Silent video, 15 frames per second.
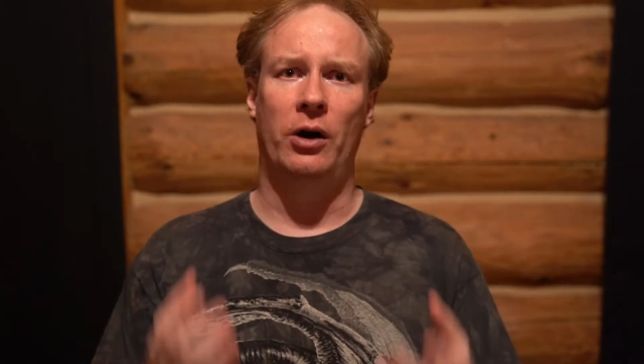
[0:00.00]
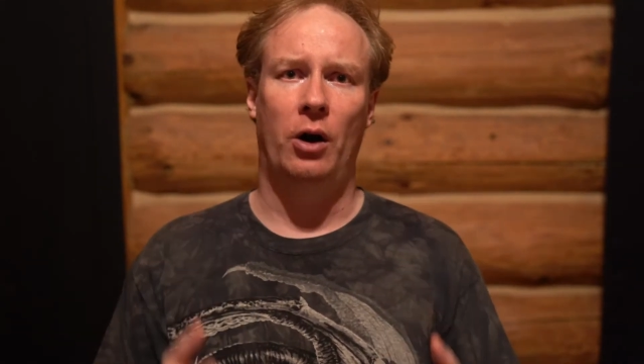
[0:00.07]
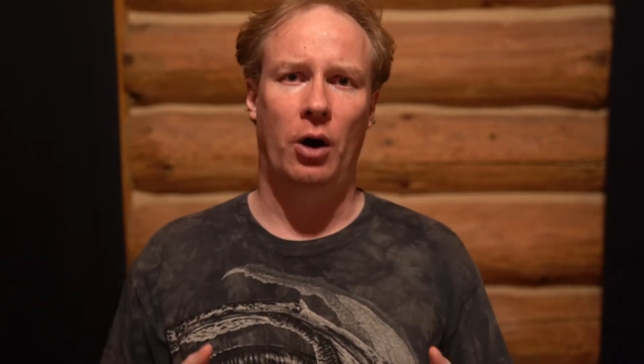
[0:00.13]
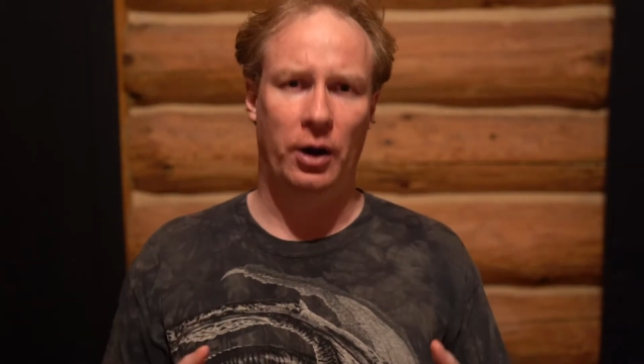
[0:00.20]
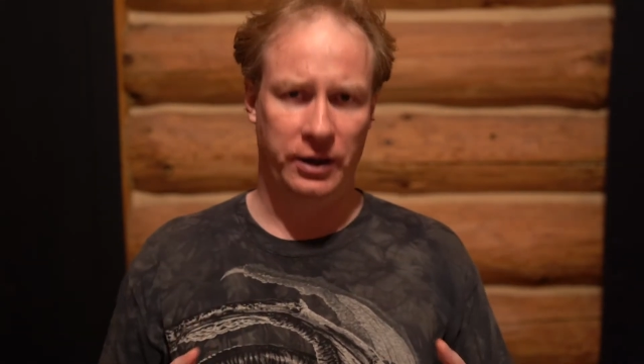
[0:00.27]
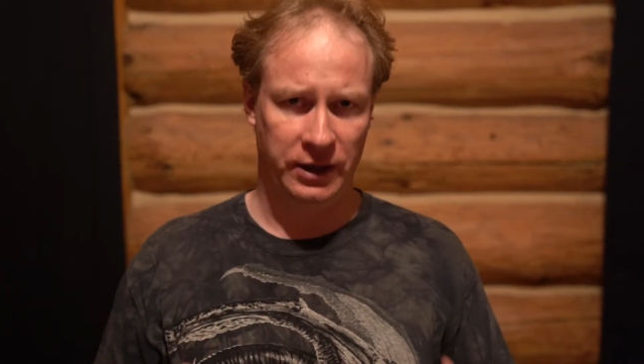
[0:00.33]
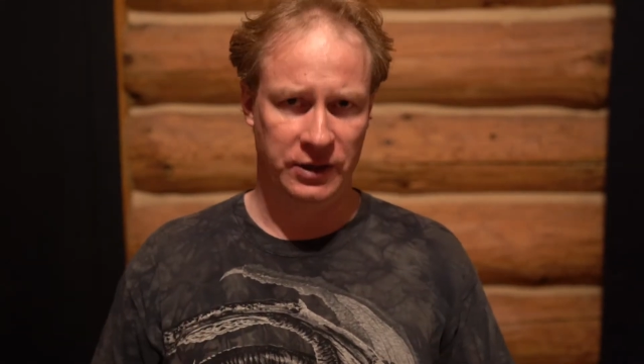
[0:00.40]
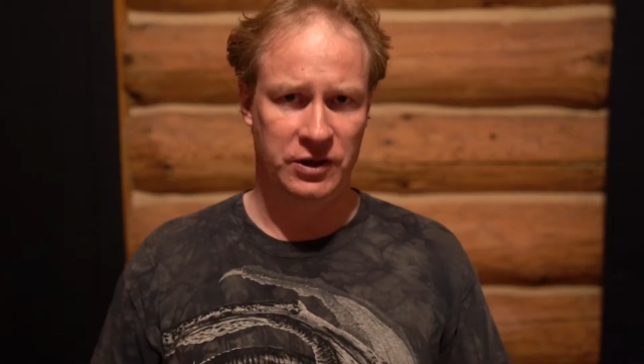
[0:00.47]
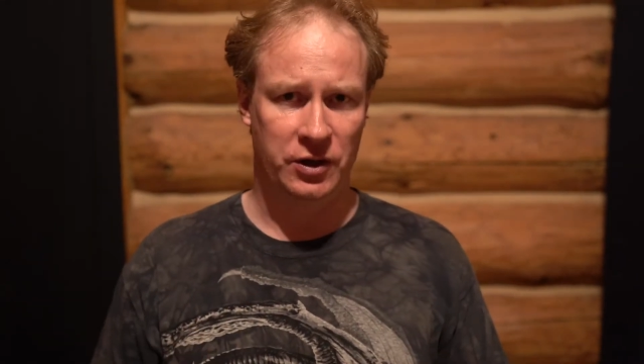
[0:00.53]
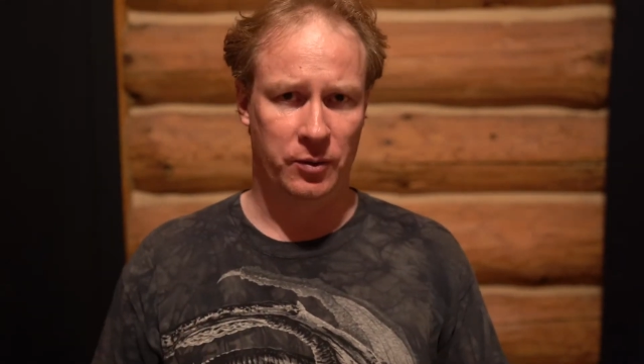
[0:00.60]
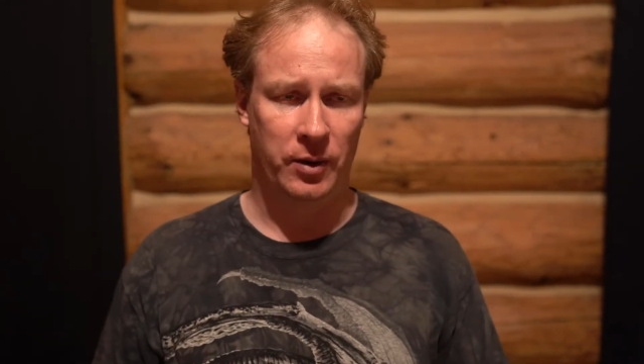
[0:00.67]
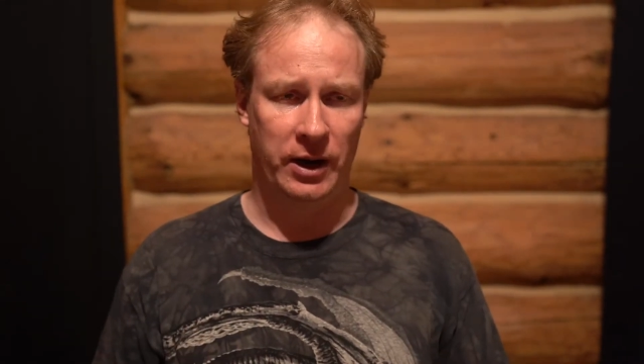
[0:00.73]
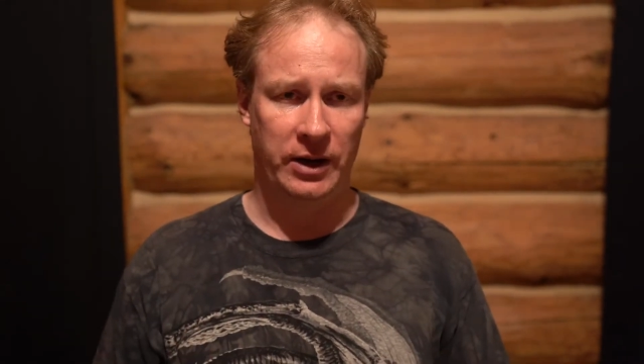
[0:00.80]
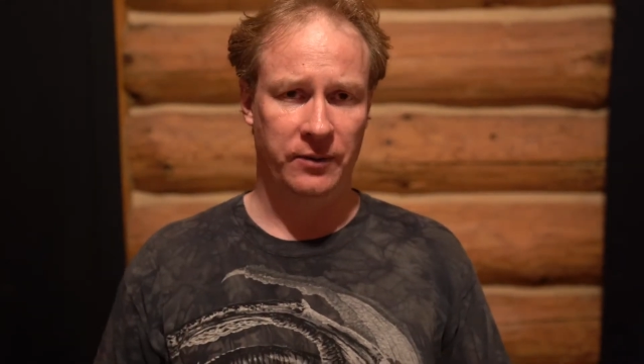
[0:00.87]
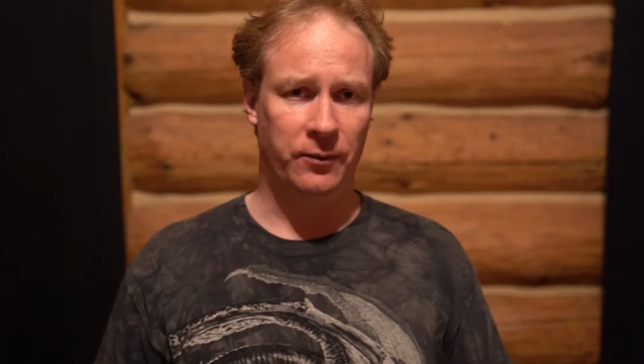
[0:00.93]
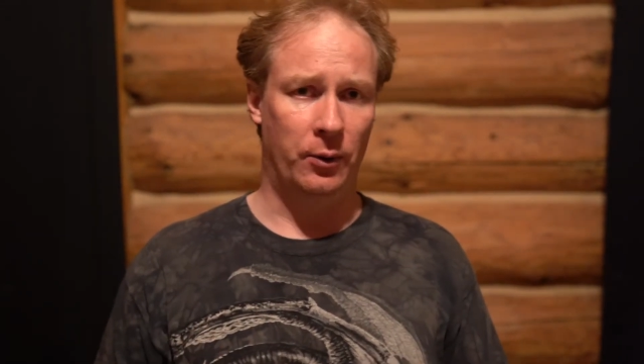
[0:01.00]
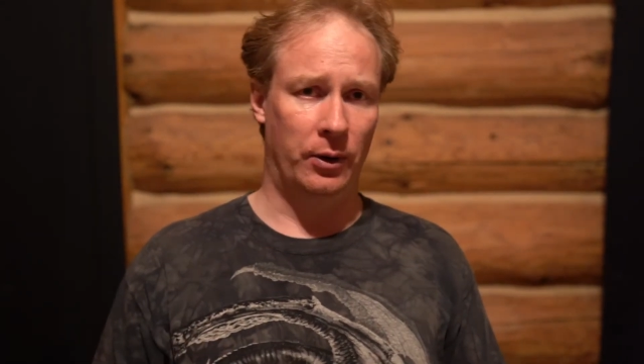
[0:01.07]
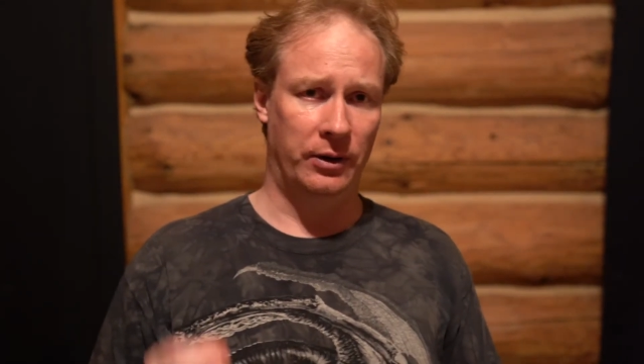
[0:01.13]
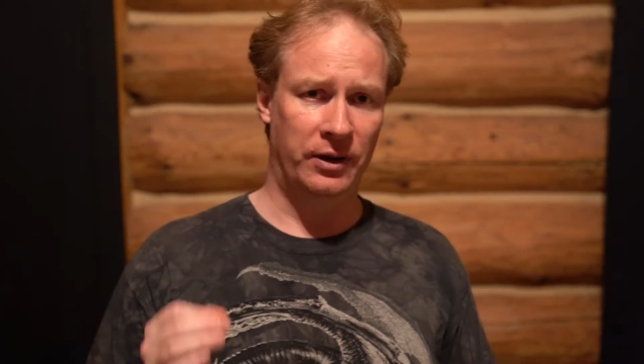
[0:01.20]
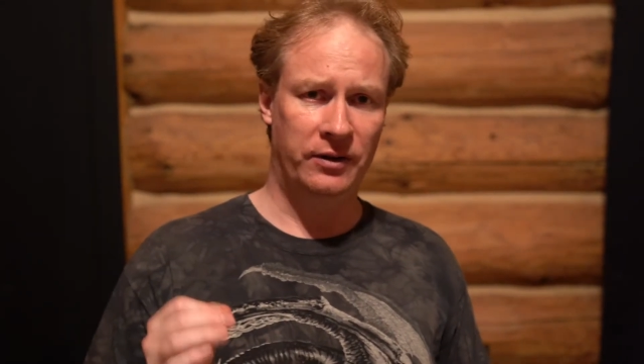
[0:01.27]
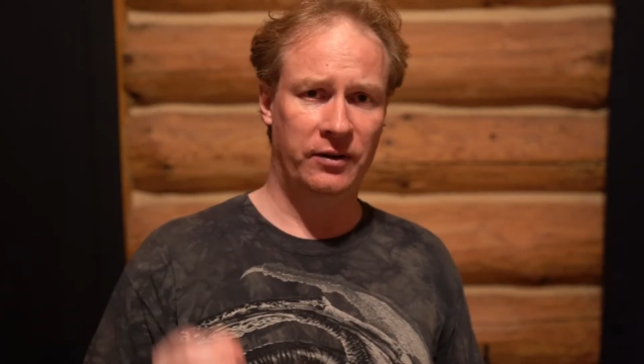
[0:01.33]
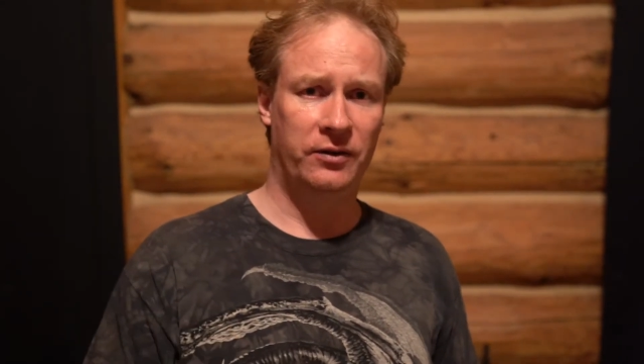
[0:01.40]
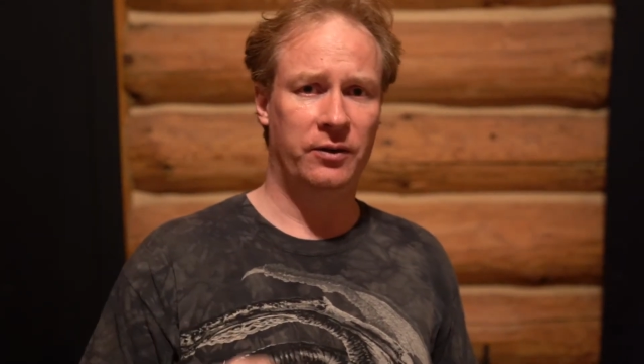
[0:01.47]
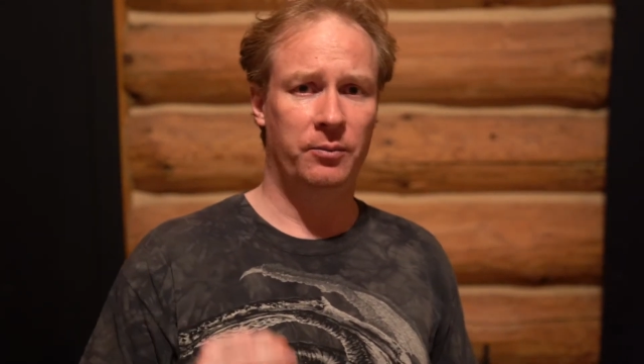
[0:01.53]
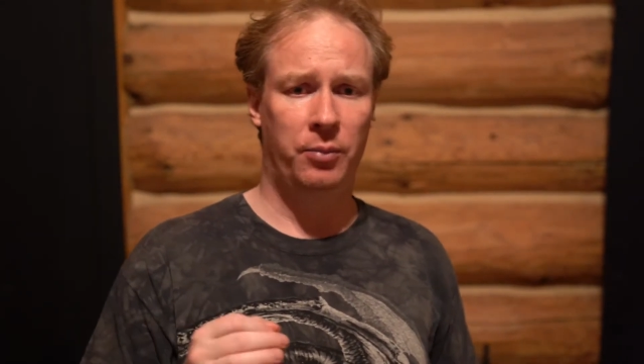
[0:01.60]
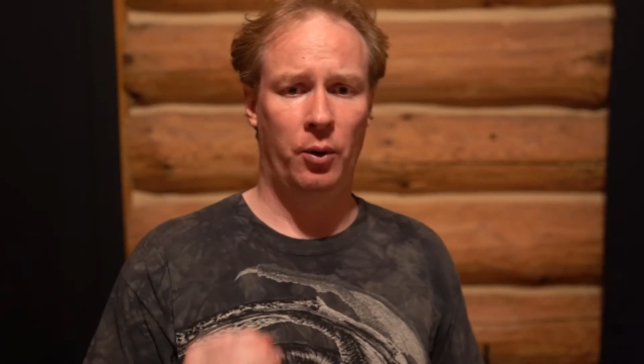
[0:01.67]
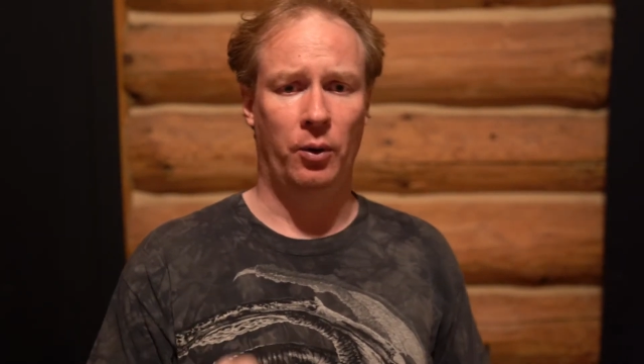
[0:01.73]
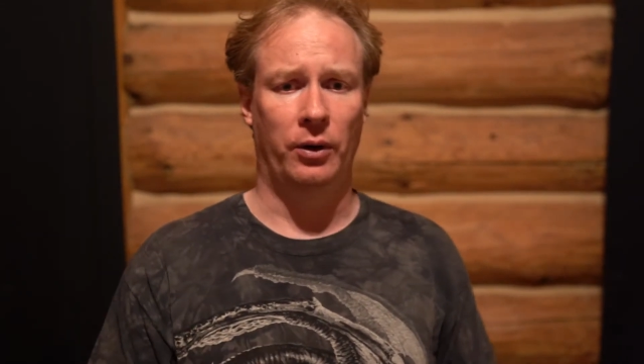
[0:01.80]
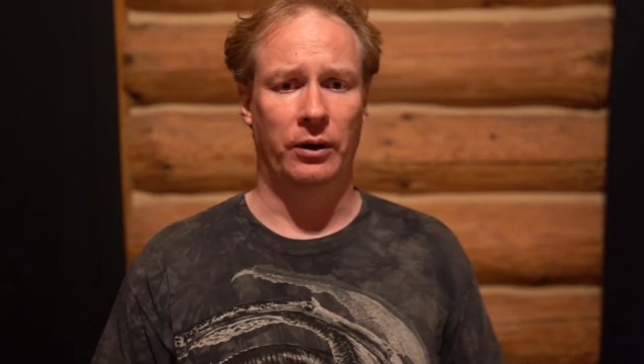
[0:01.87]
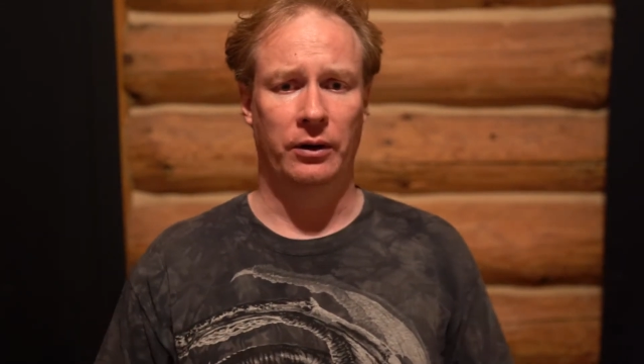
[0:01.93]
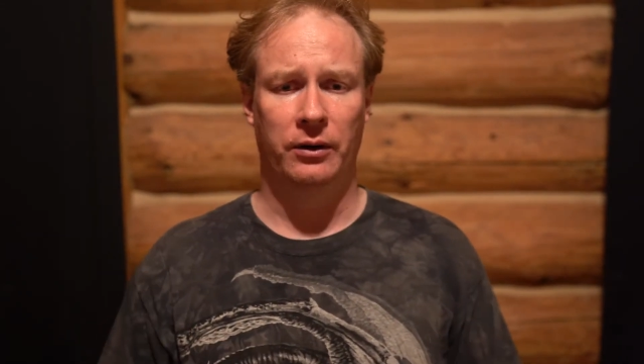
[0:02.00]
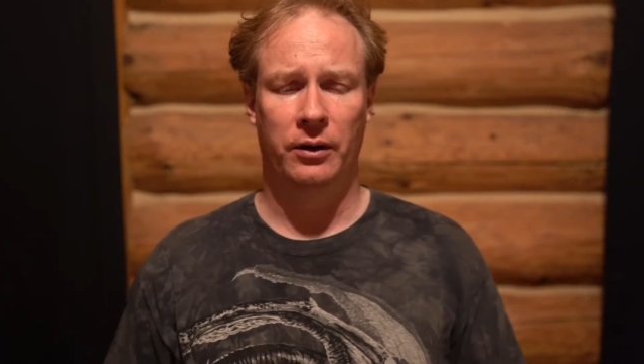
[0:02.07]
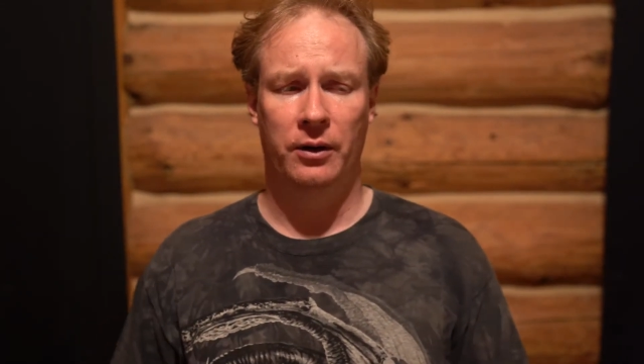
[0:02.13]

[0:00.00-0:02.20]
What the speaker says: audience you're writing for. And this is important.